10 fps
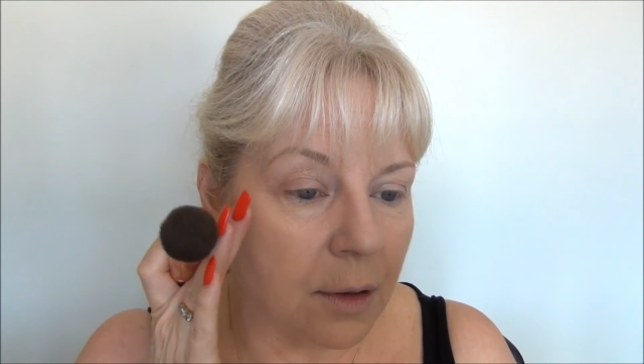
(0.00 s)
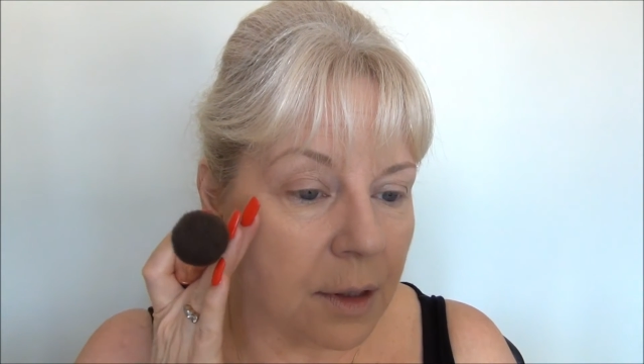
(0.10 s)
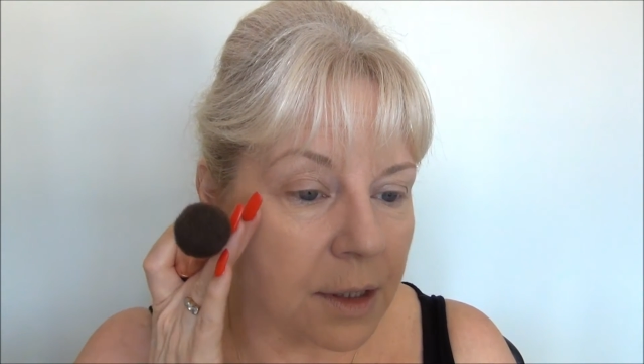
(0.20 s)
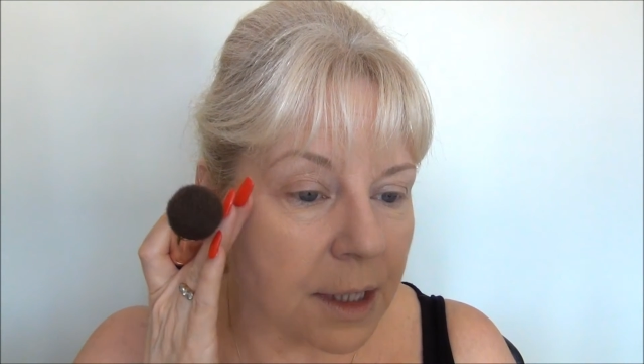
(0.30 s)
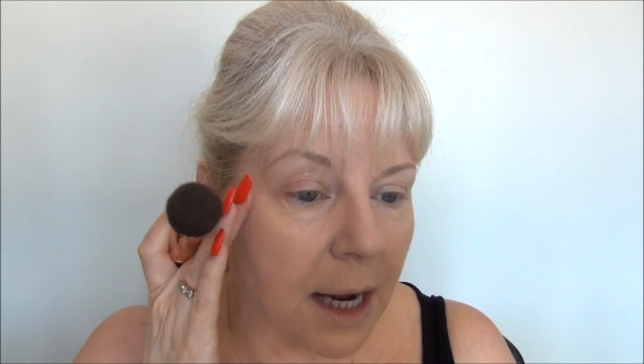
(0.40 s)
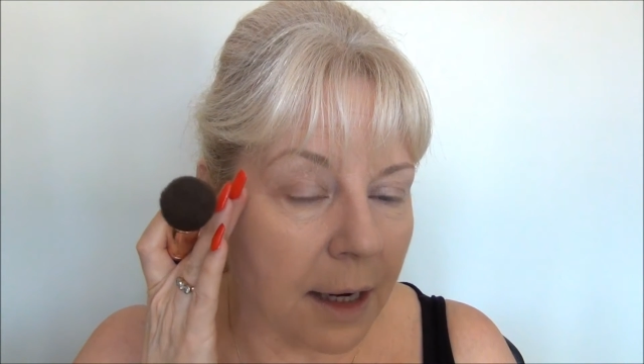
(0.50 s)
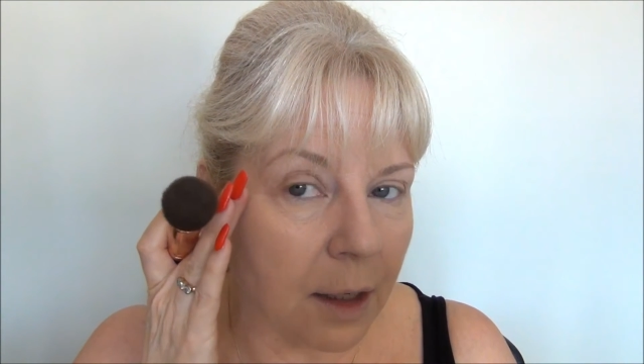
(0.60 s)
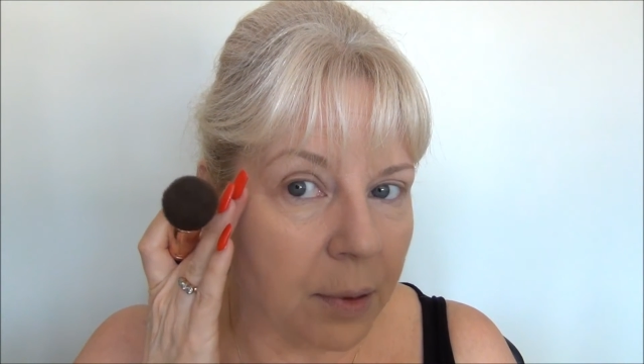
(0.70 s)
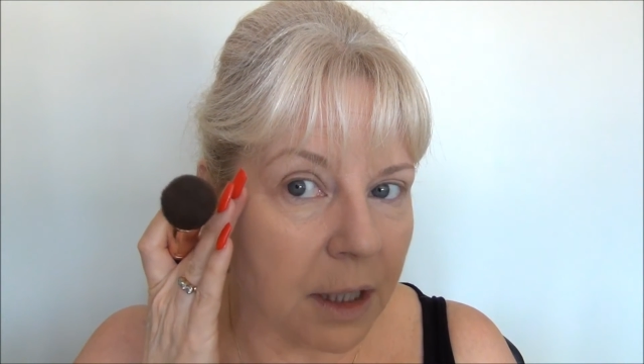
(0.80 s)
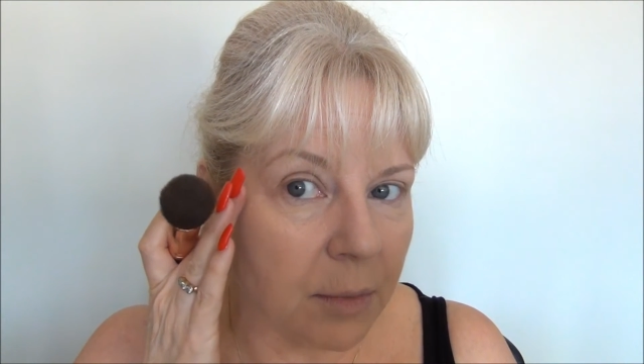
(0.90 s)
the
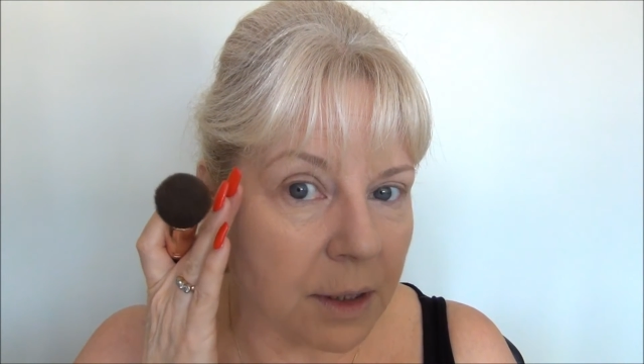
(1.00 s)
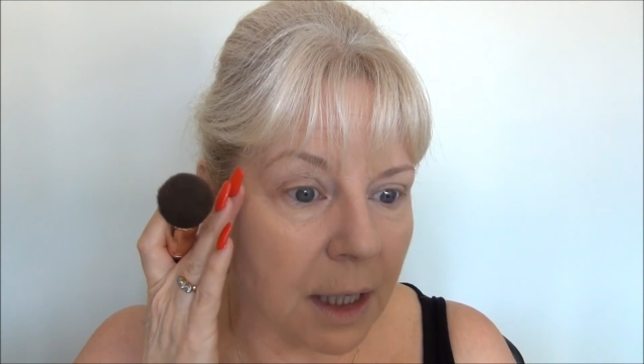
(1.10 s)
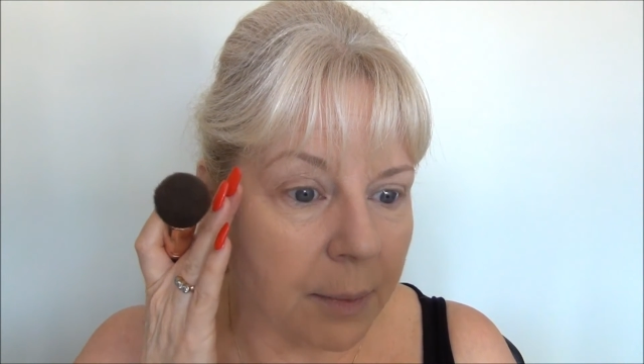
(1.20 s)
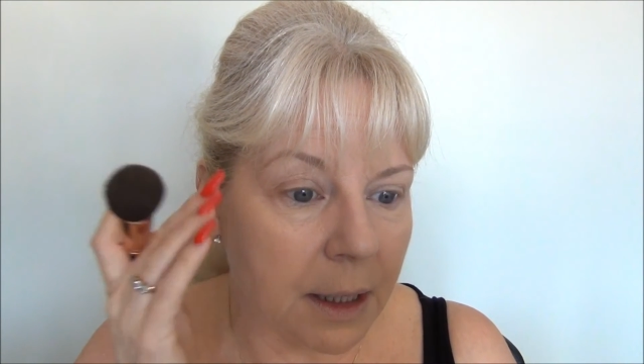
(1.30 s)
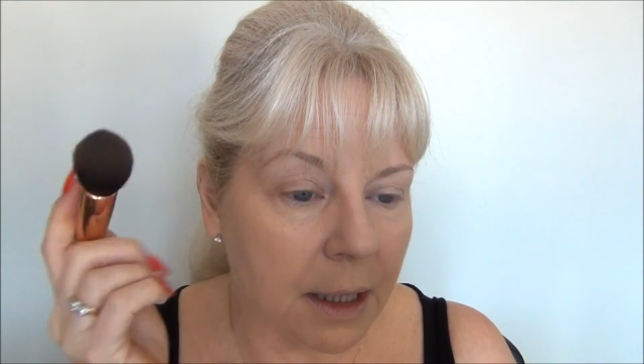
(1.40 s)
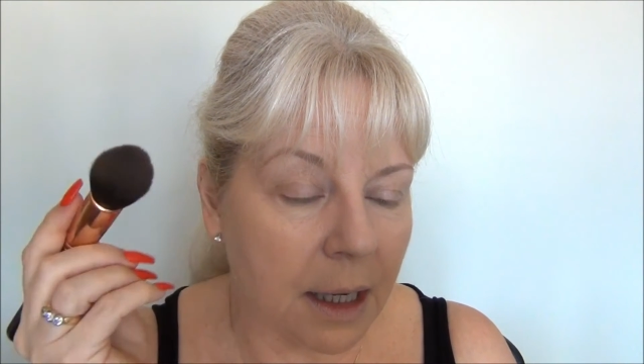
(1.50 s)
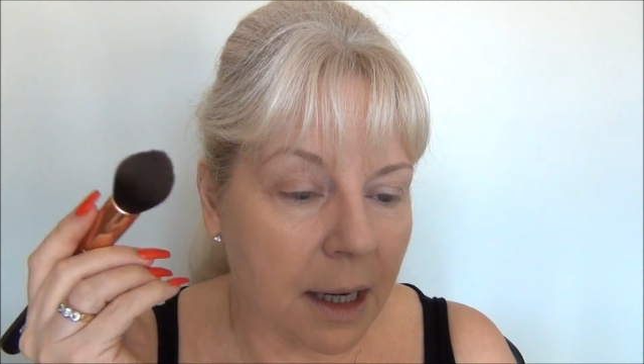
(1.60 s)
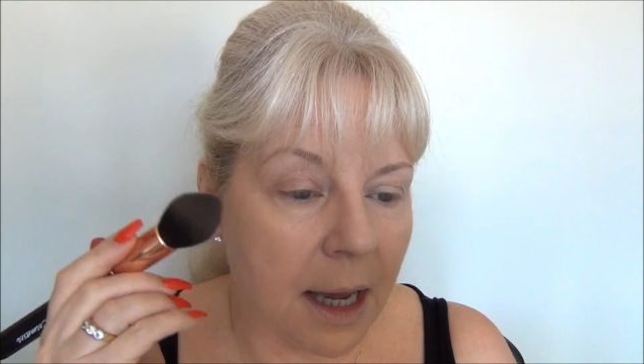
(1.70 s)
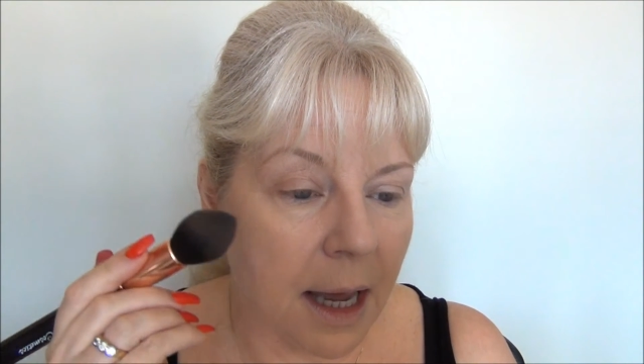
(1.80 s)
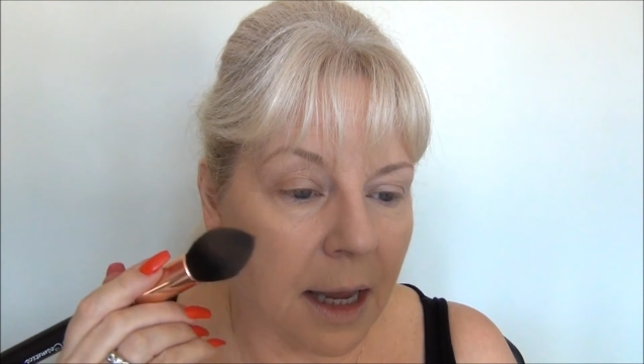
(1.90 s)
darker pigment up
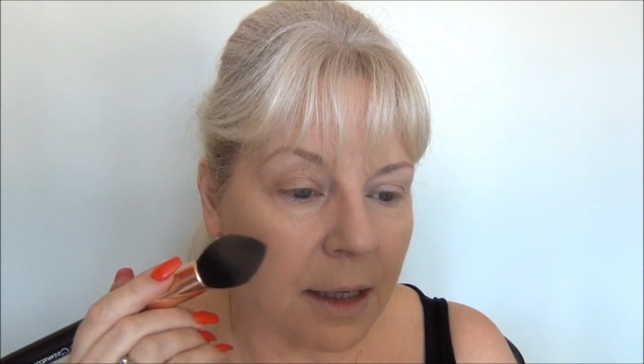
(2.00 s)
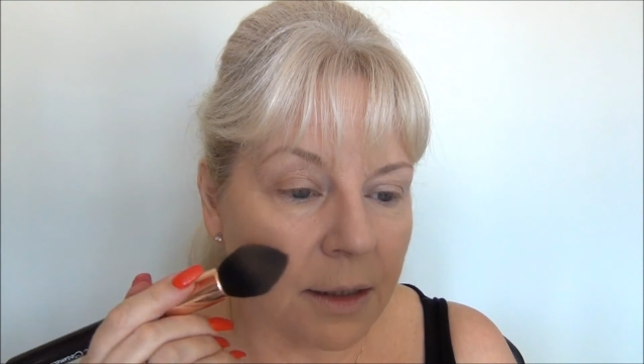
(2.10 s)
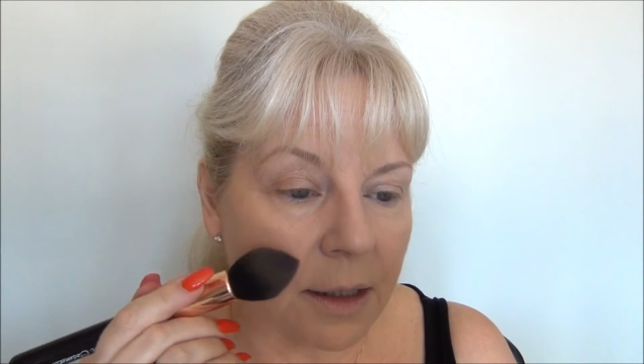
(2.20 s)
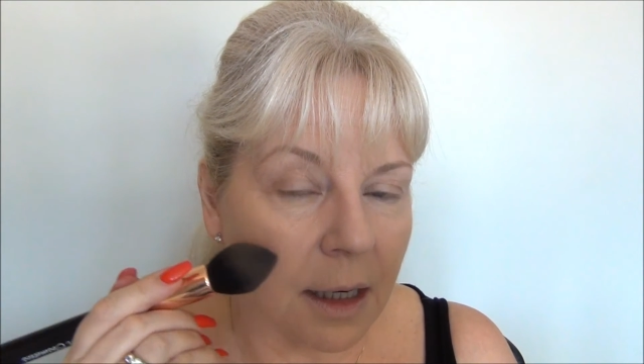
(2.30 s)
here and